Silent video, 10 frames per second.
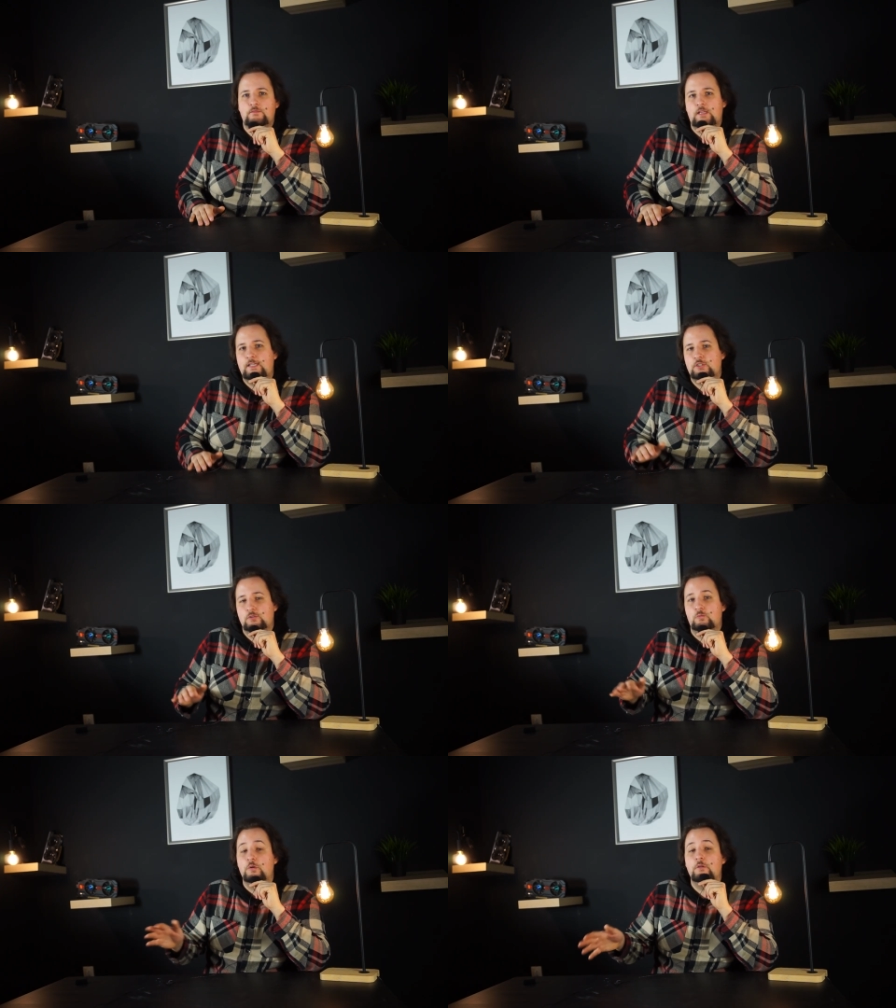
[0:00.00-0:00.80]

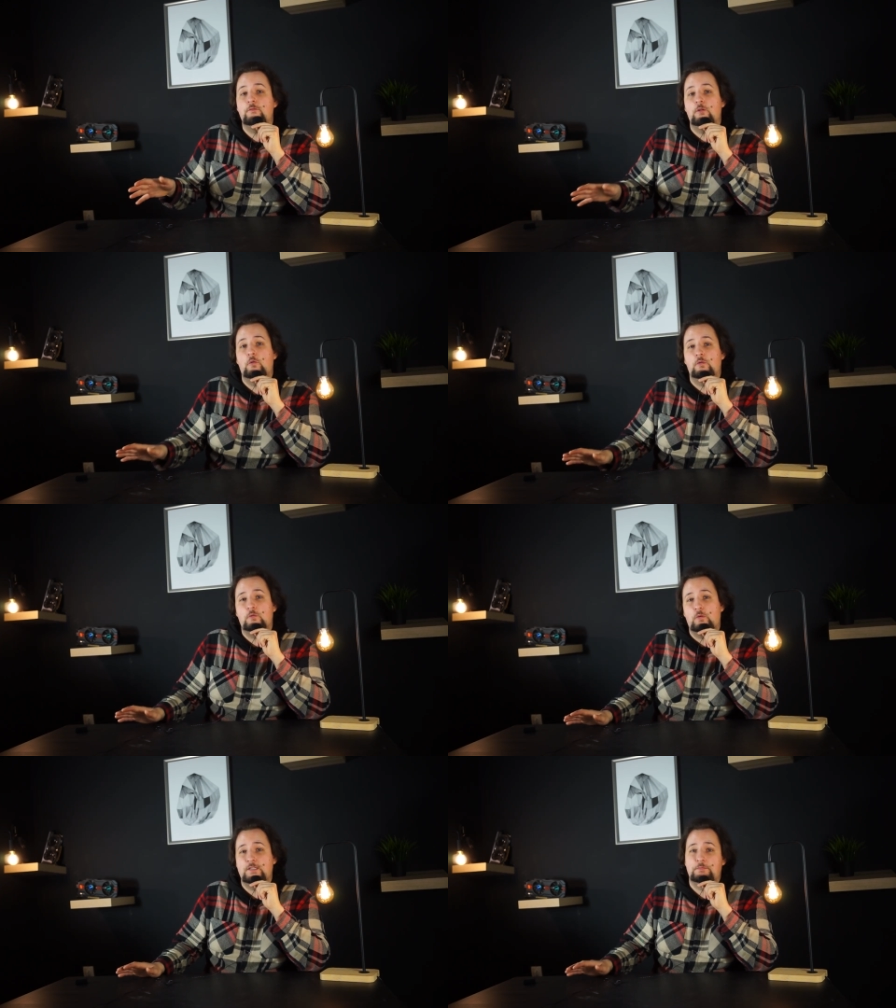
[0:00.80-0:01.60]
engine will flow
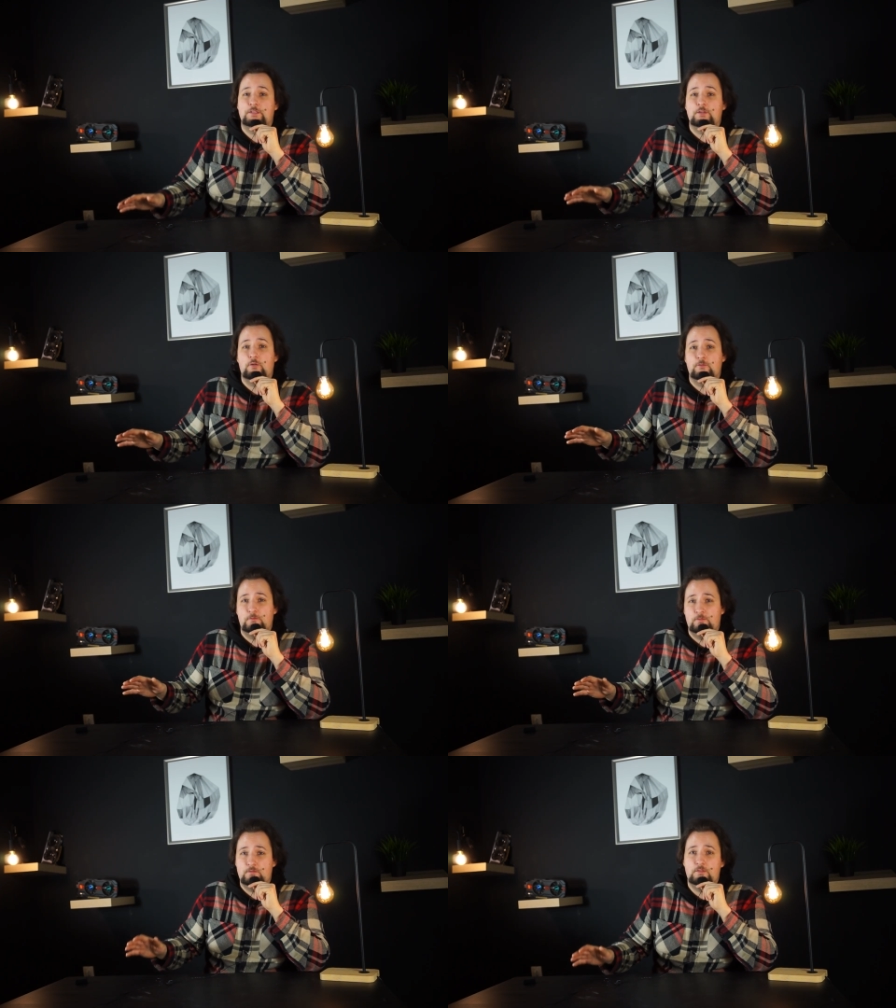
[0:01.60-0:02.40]
quite a bit of